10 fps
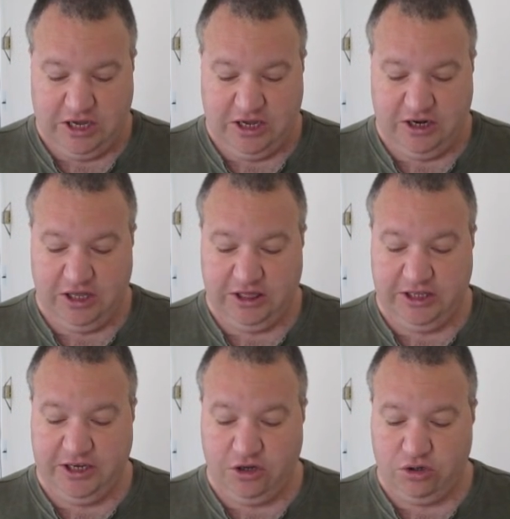in
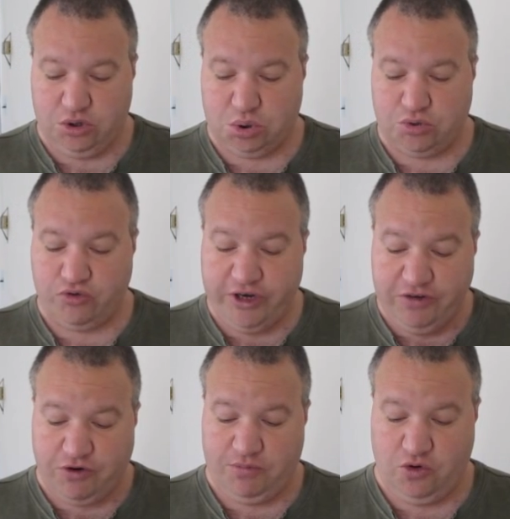illegal
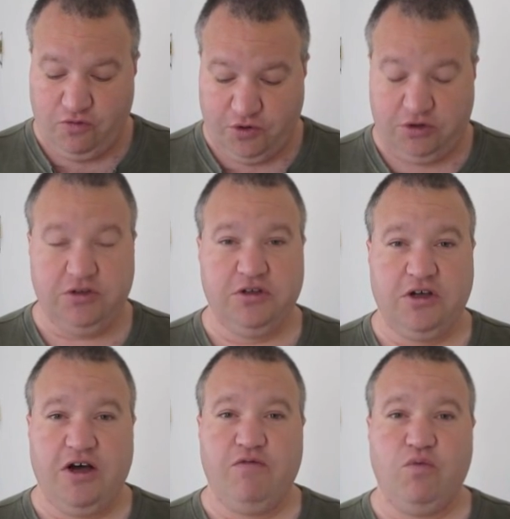tree removal
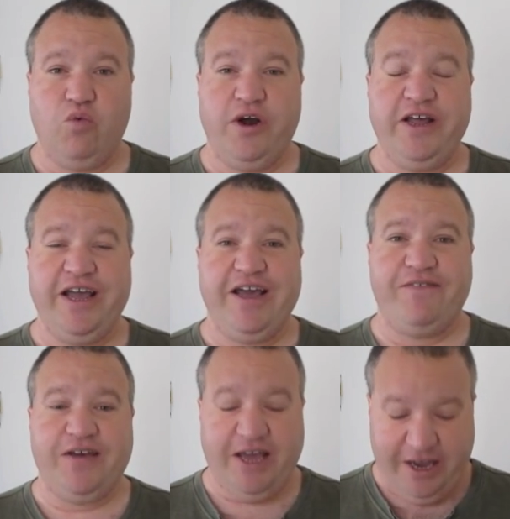of
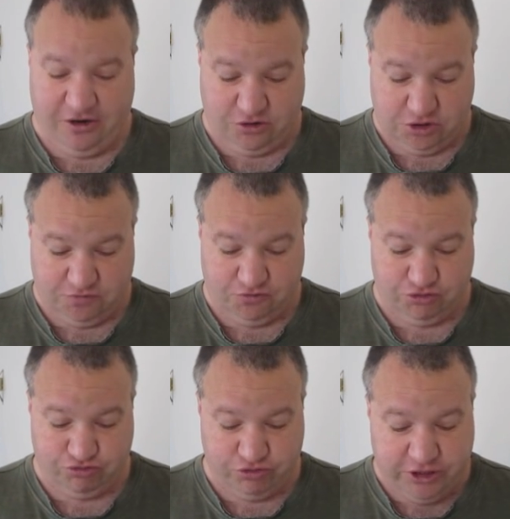1/2 acres of
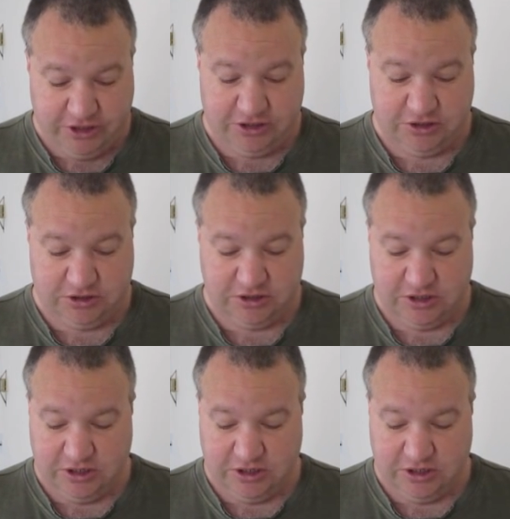trees